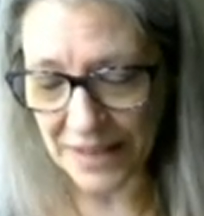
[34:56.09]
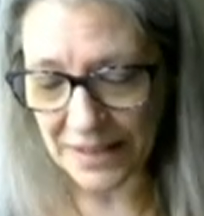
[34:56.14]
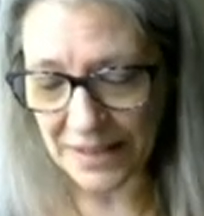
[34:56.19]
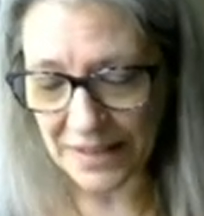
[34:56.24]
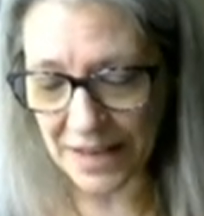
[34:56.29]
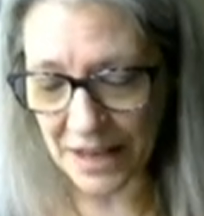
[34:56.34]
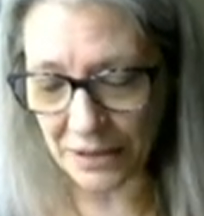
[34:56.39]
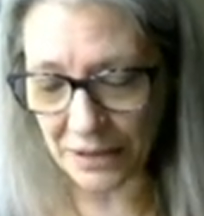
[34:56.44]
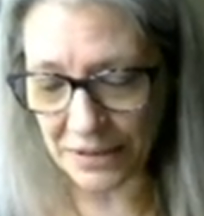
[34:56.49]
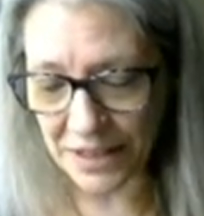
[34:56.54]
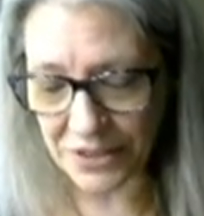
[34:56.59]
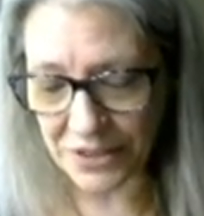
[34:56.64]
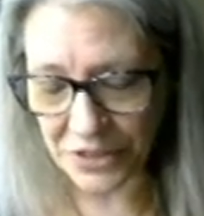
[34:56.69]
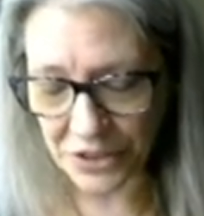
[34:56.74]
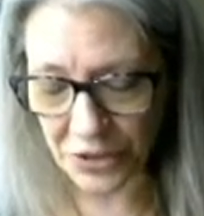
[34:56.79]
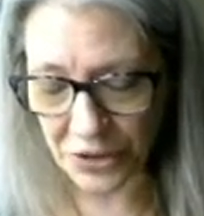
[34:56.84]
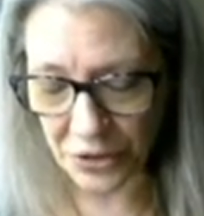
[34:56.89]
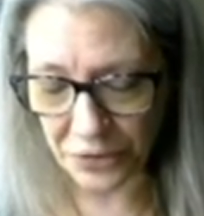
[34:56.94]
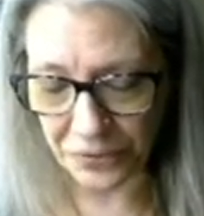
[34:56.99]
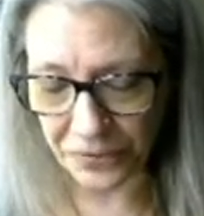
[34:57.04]
Now, let's
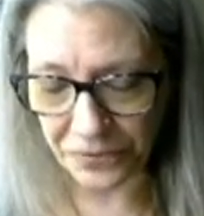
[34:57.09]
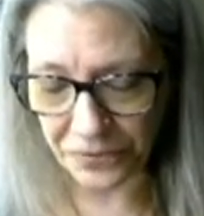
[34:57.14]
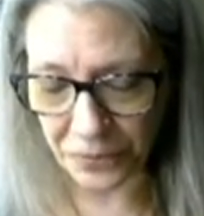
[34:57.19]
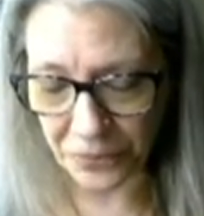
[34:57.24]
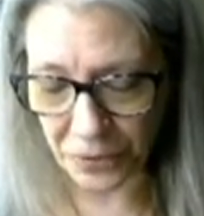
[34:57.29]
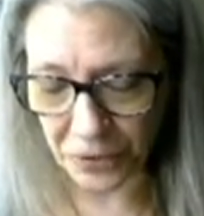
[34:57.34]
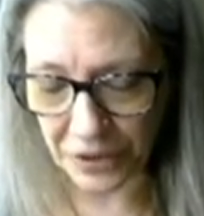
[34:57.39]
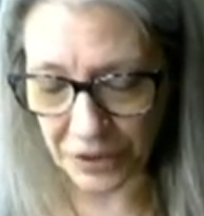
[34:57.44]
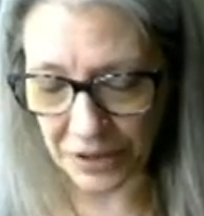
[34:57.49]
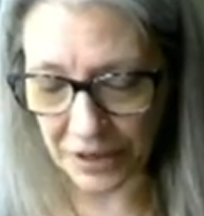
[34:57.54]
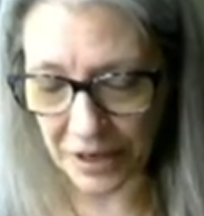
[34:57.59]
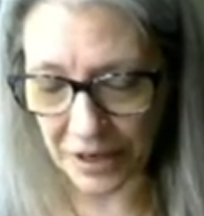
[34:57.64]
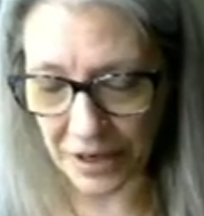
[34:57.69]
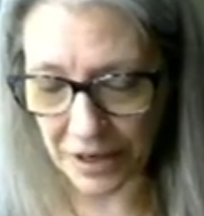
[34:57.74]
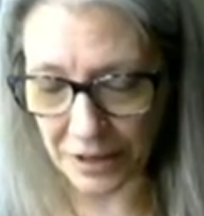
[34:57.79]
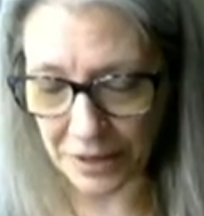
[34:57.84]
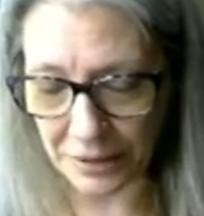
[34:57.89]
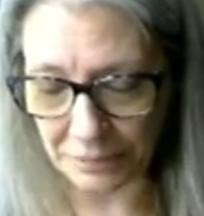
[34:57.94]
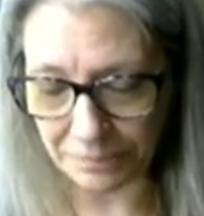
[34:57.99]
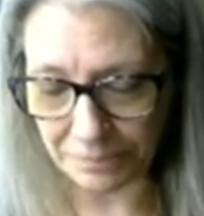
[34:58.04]
go for,
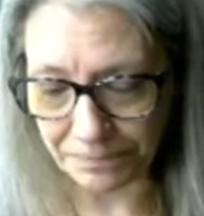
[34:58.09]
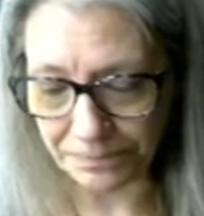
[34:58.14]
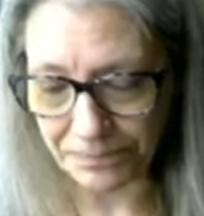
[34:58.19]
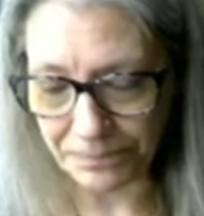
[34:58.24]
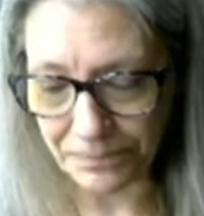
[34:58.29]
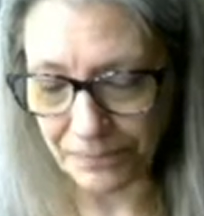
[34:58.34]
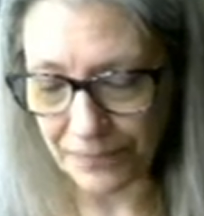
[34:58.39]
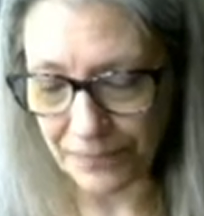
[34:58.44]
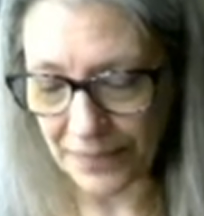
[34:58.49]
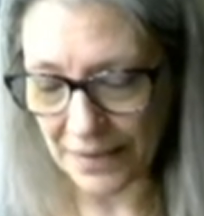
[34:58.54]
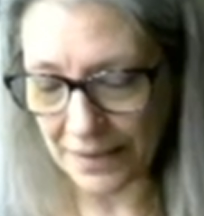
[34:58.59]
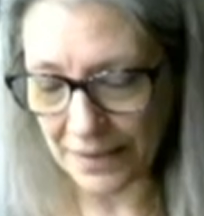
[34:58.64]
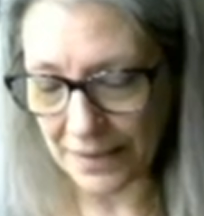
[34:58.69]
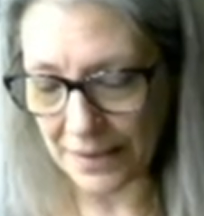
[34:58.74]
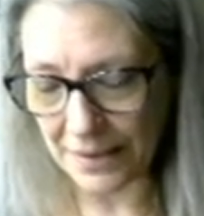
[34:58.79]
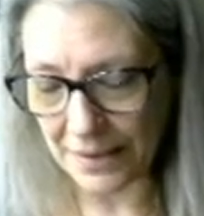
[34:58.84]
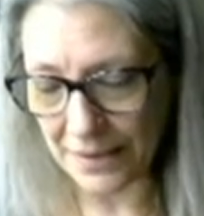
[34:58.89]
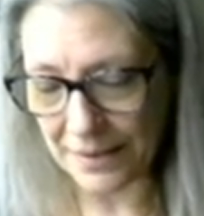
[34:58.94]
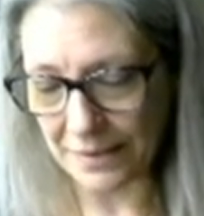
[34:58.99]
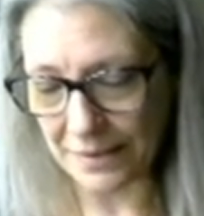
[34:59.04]
um,
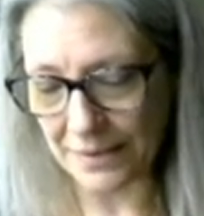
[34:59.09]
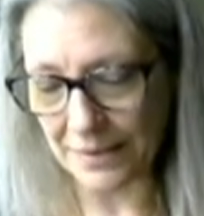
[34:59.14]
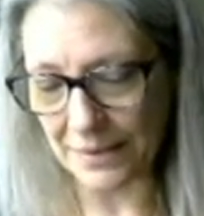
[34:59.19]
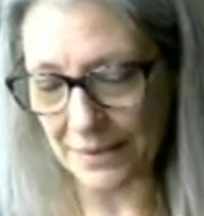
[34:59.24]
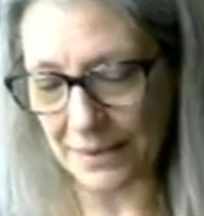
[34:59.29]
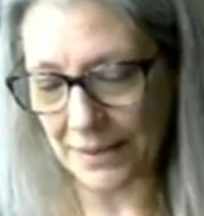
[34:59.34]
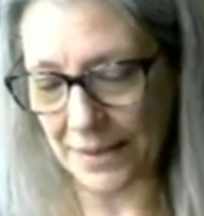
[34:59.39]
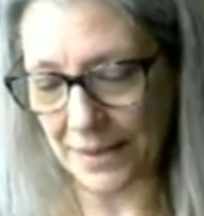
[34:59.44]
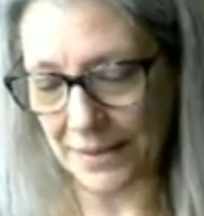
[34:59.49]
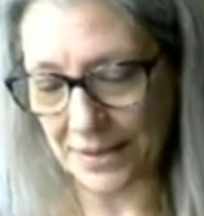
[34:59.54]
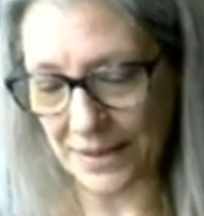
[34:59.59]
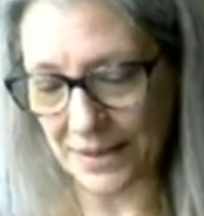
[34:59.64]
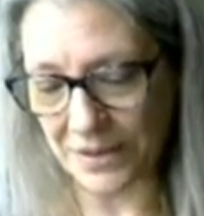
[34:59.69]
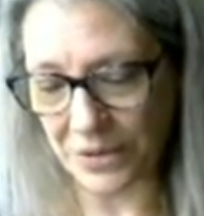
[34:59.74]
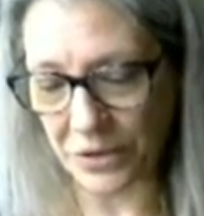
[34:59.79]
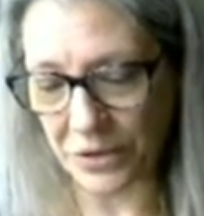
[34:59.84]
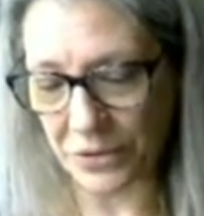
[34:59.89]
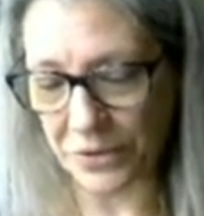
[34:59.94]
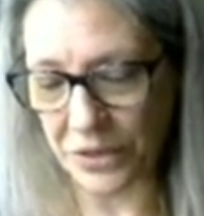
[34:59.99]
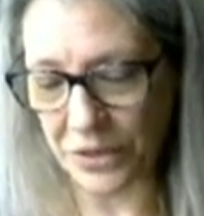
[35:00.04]
I guess let's
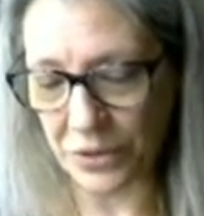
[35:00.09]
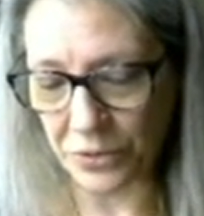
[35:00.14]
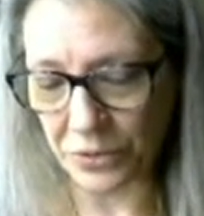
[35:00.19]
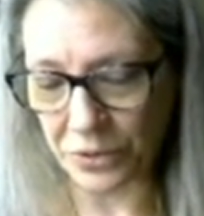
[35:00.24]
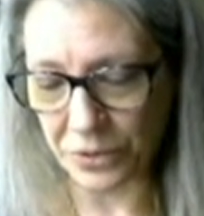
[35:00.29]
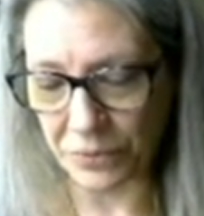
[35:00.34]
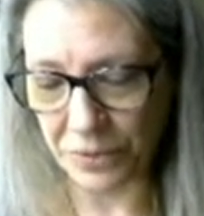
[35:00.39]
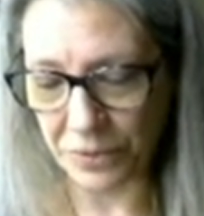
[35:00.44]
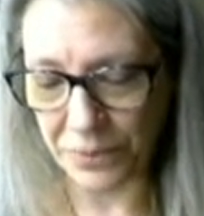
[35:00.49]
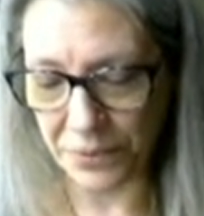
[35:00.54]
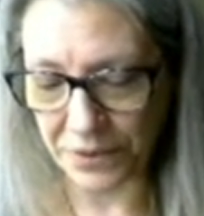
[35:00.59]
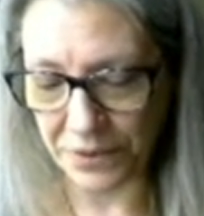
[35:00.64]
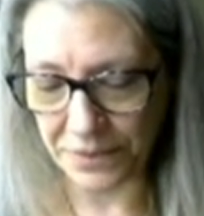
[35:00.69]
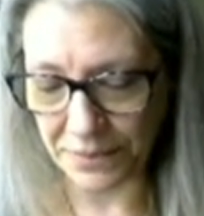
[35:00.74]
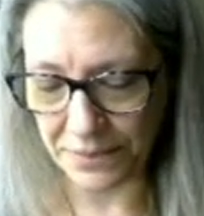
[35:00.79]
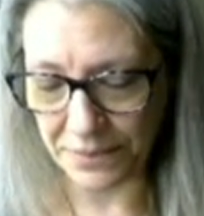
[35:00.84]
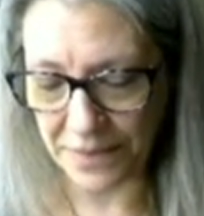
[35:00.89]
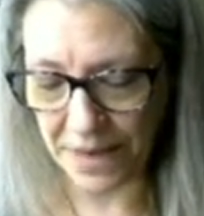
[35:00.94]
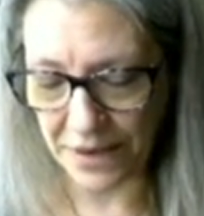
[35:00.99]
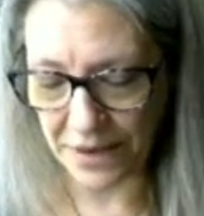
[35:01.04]
go in the order we put them
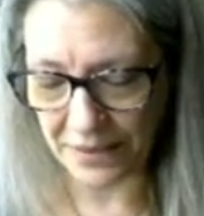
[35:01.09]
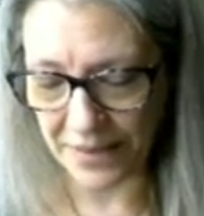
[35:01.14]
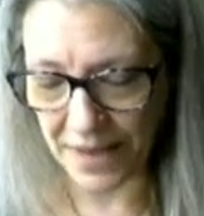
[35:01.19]
down.